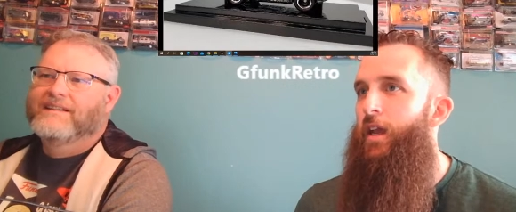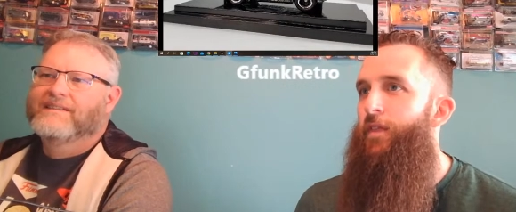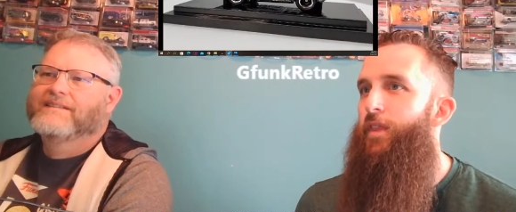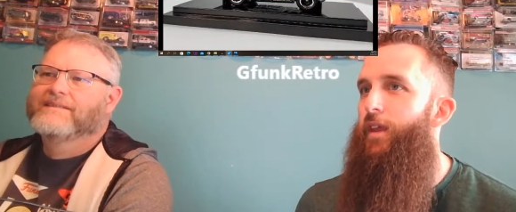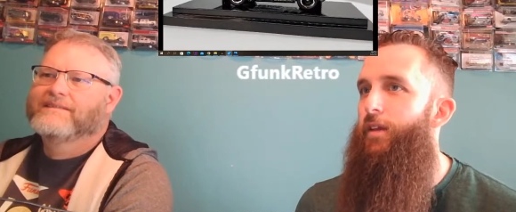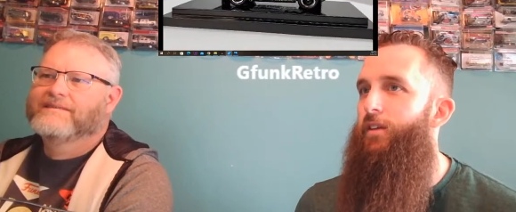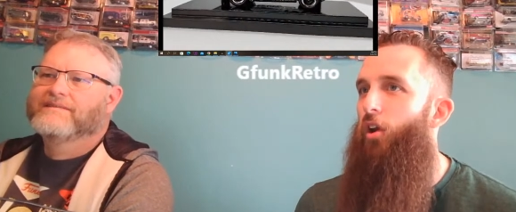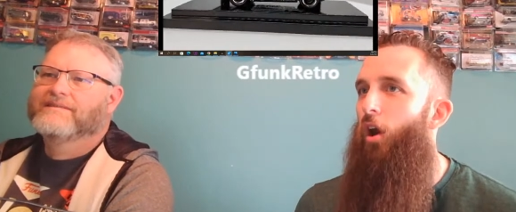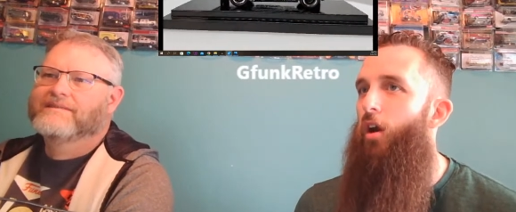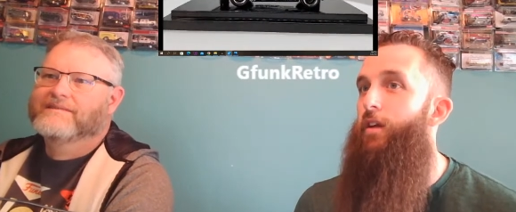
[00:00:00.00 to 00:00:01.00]
Speaker 1: this
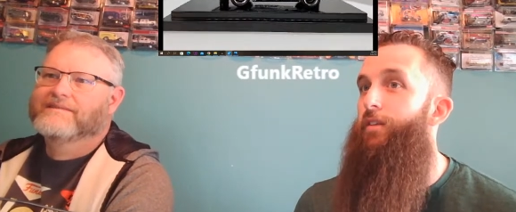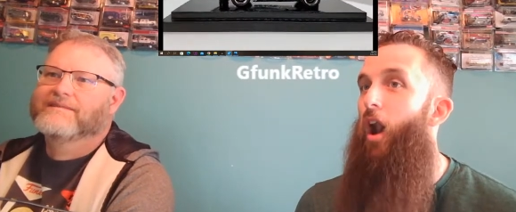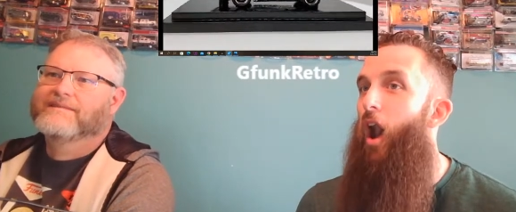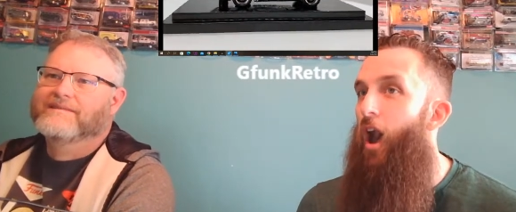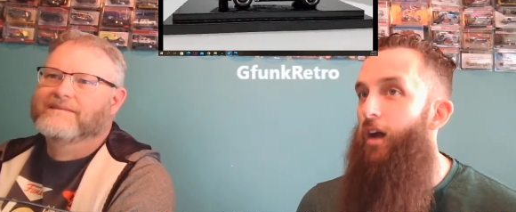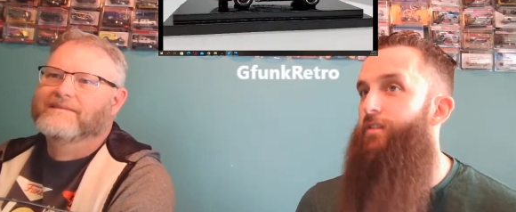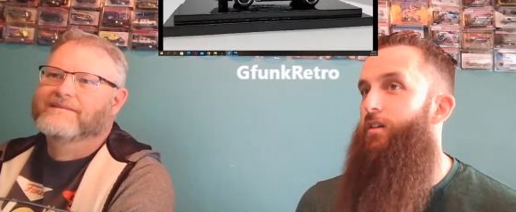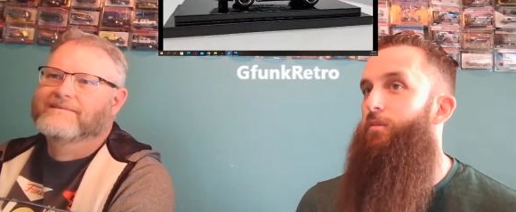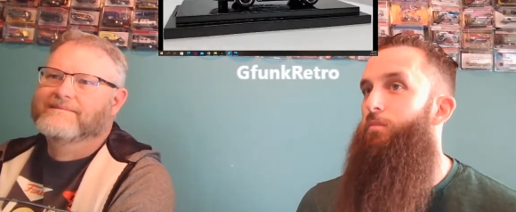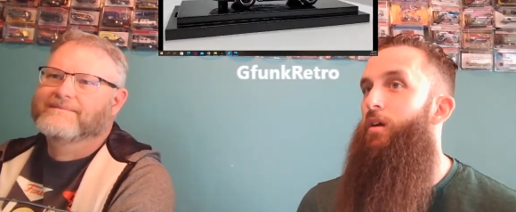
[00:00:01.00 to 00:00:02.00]
car is
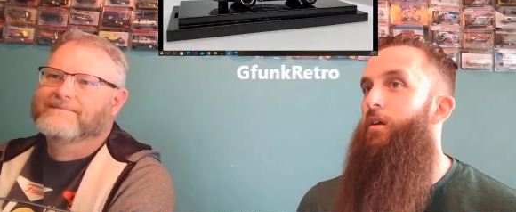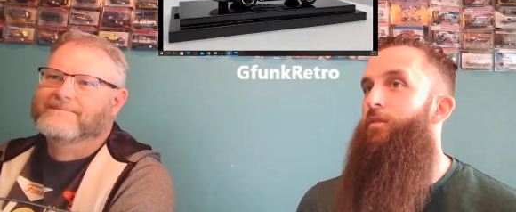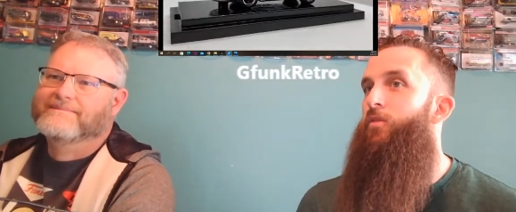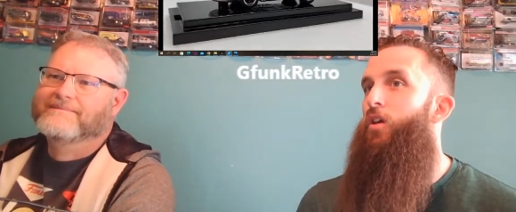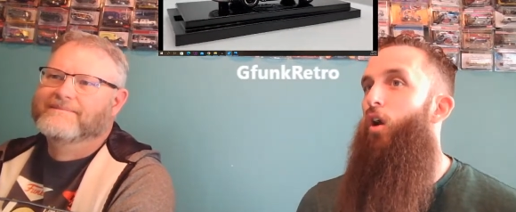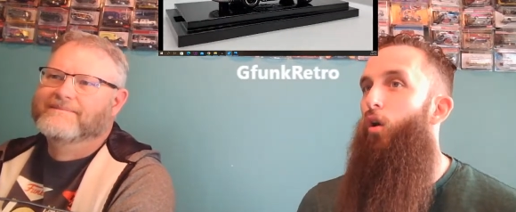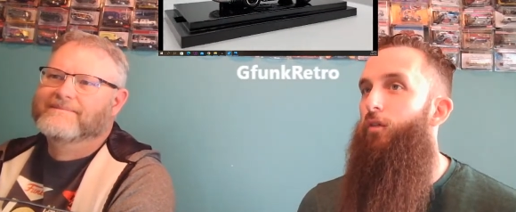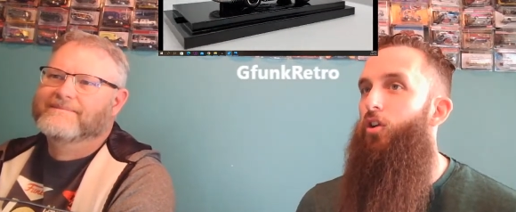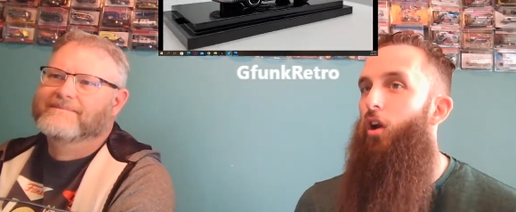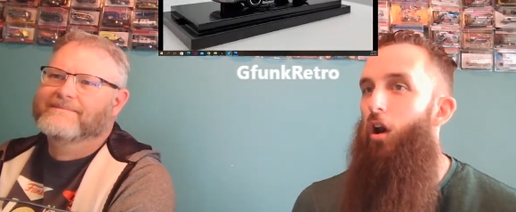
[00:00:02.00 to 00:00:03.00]
awesome
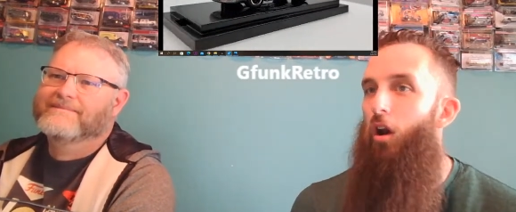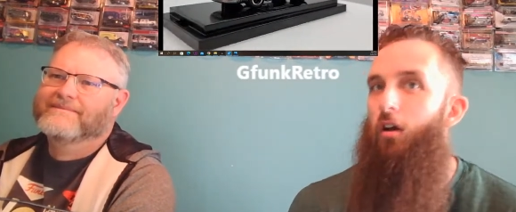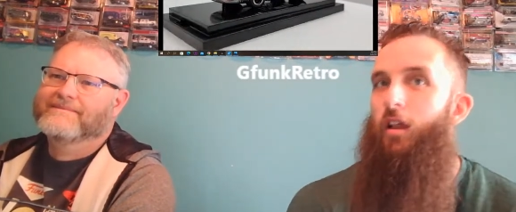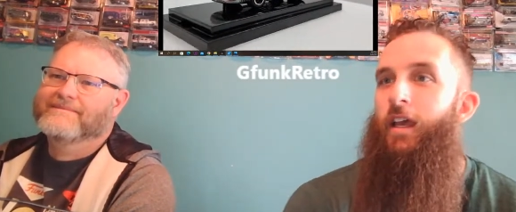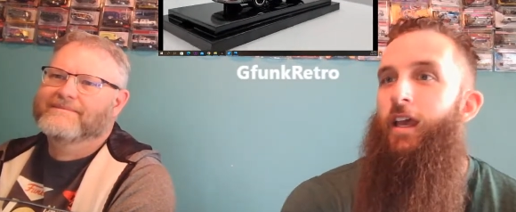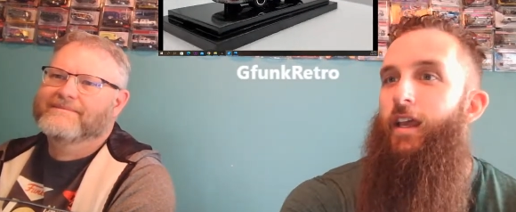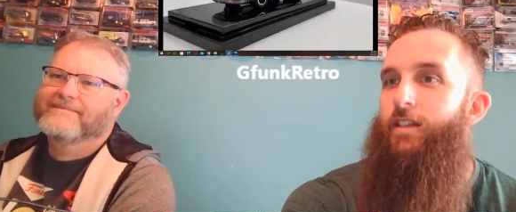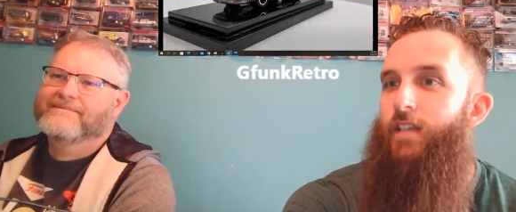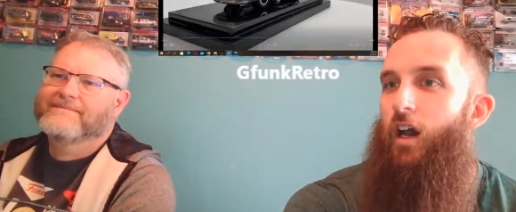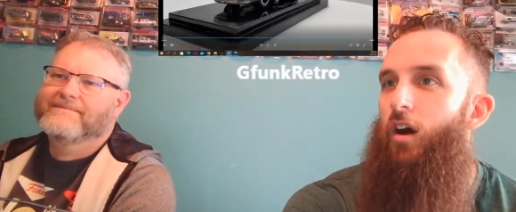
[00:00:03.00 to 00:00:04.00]
overall
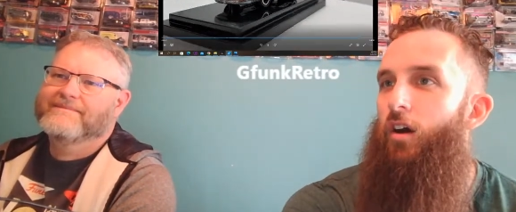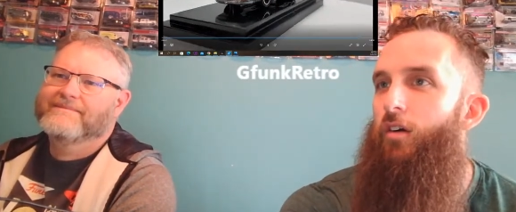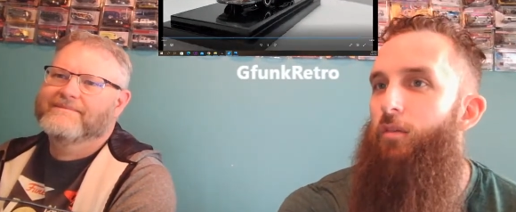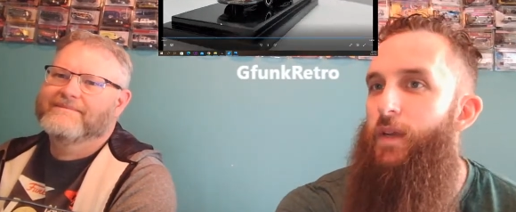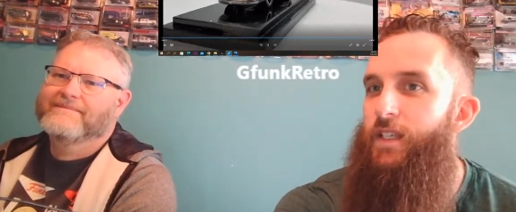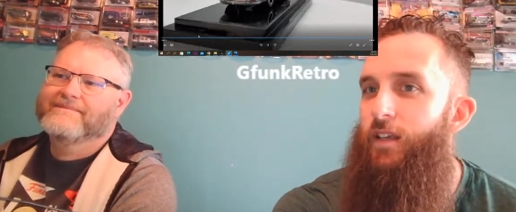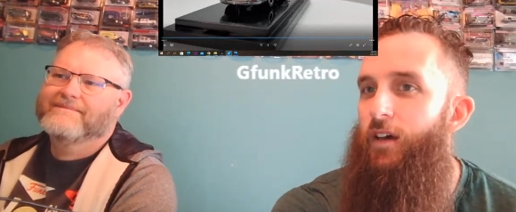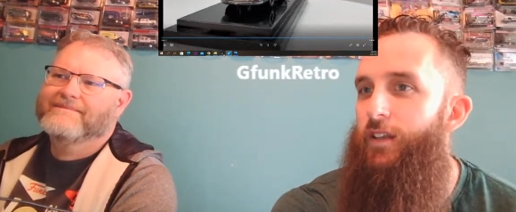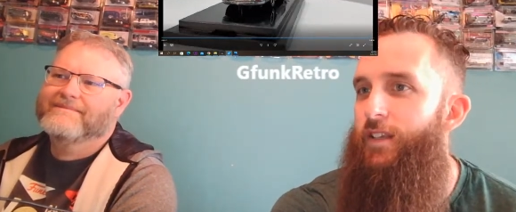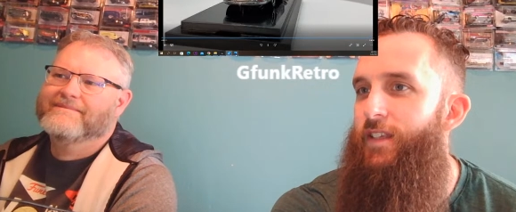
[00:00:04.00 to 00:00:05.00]
until
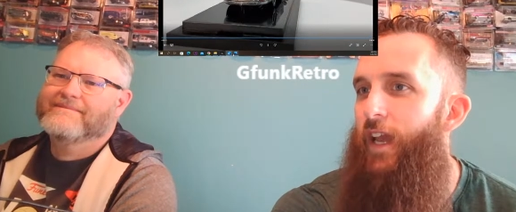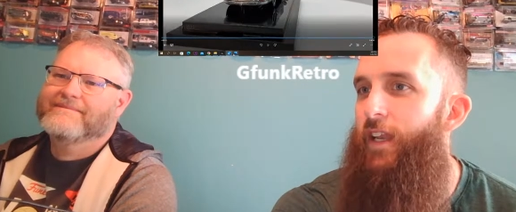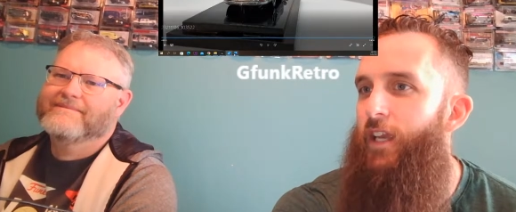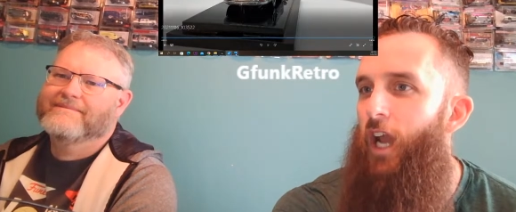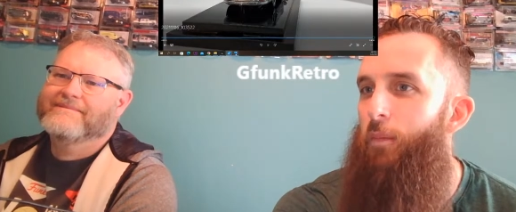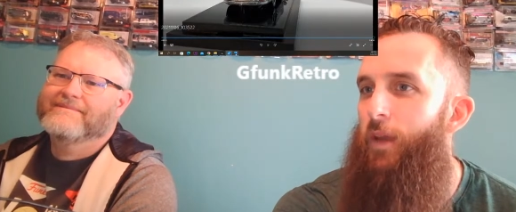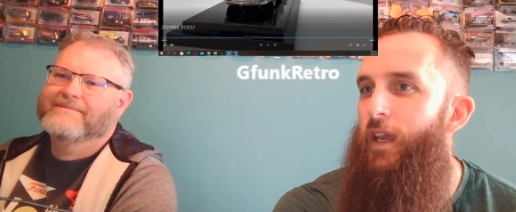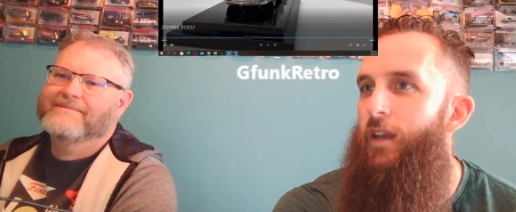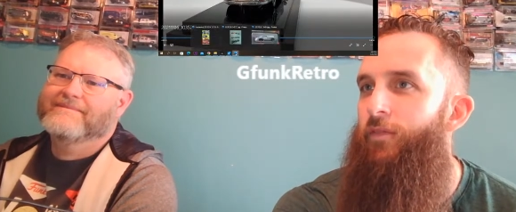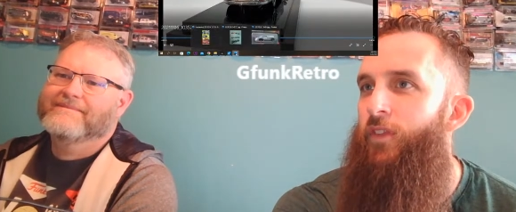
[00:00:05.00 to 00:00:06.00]
Mattel decided to come
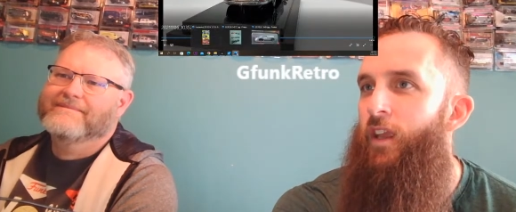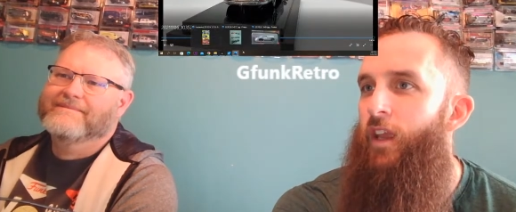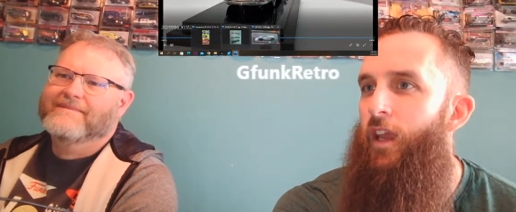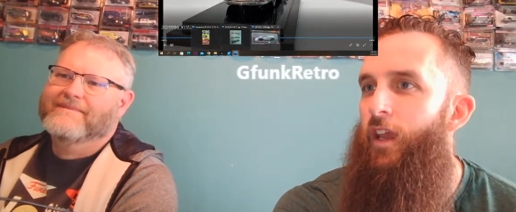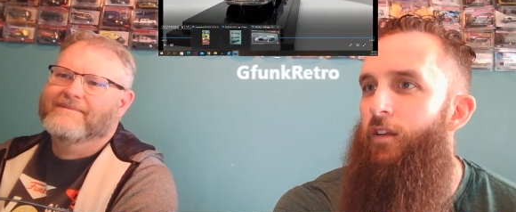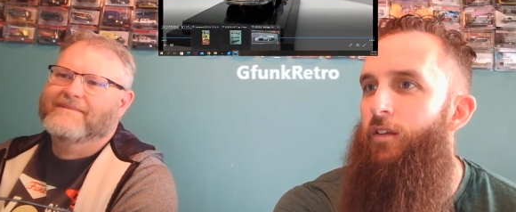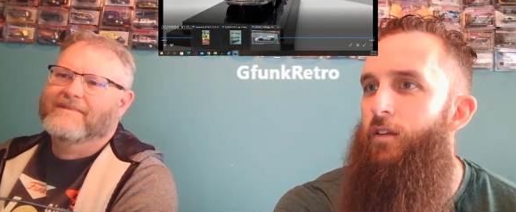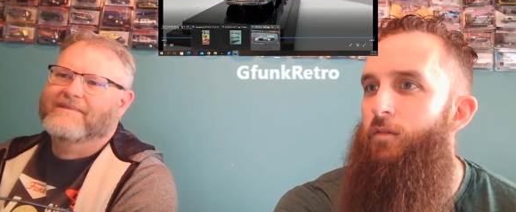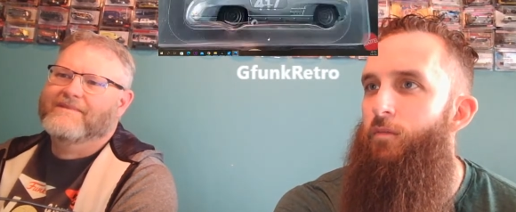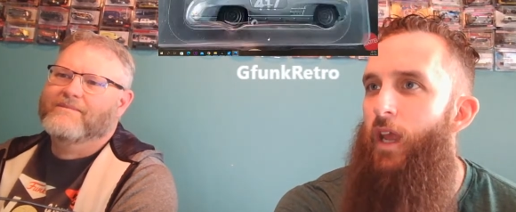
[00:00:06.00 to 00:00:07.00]
in and
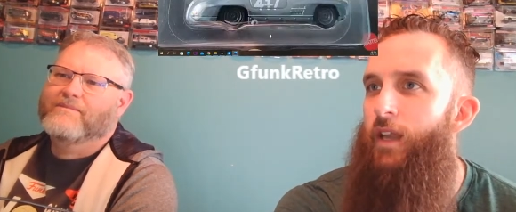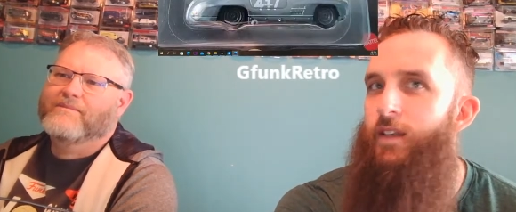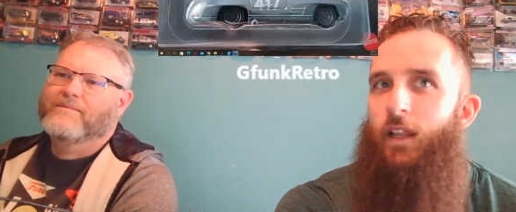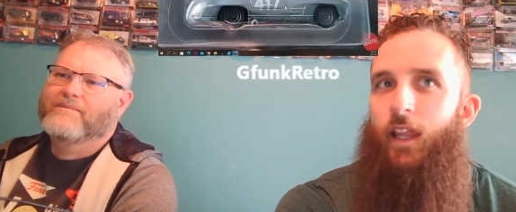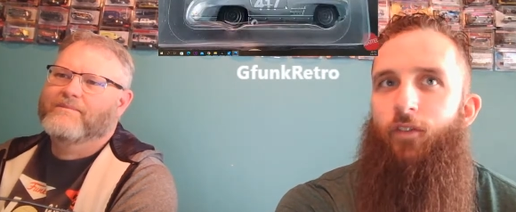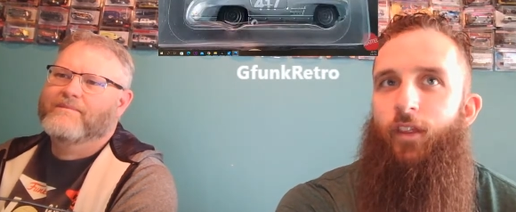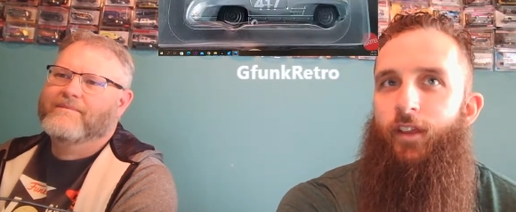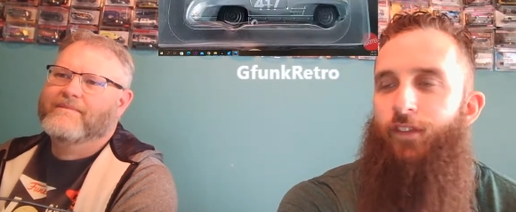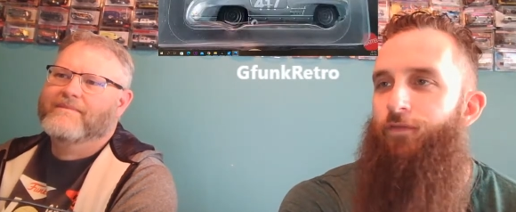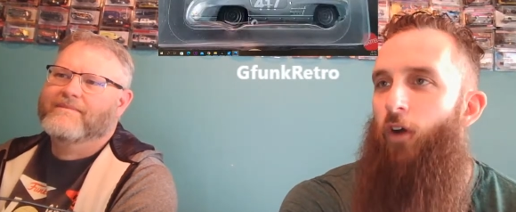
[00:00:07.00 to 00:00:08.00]
and deliver
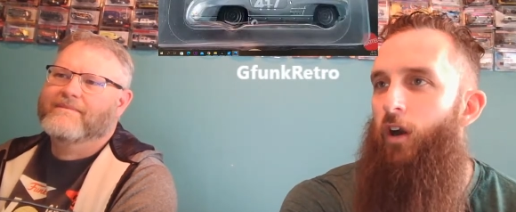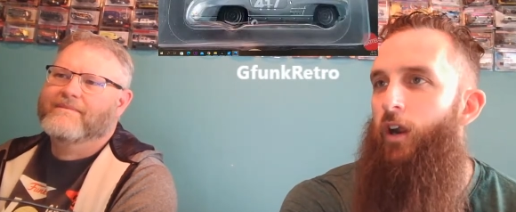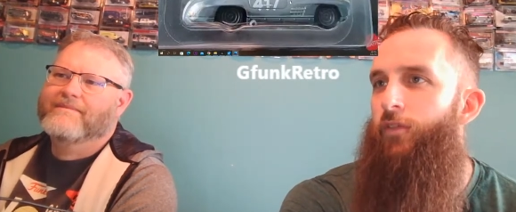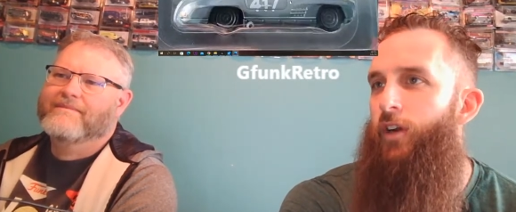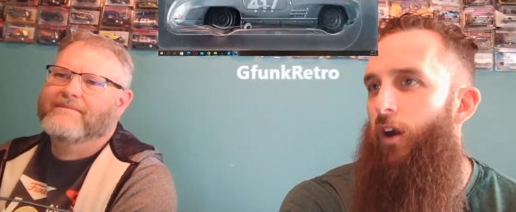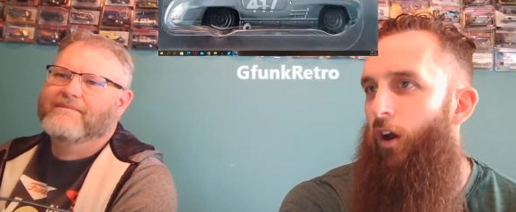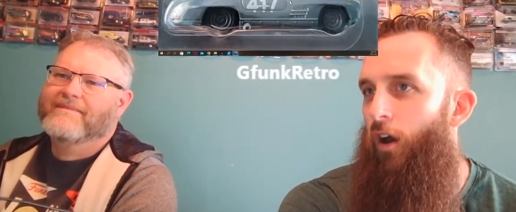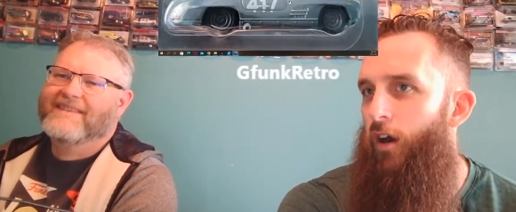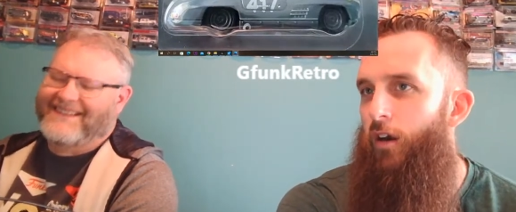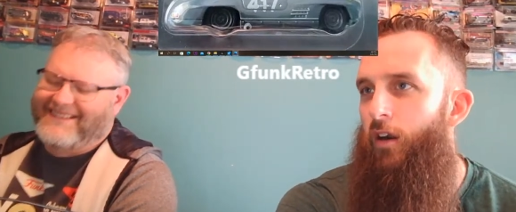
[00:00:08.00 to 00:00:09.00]
this fart of a
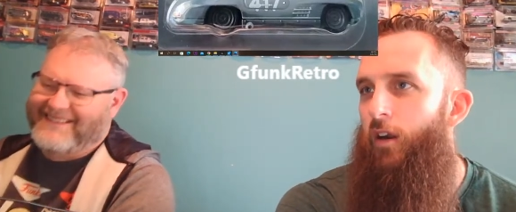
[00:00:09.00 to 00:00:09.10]
car.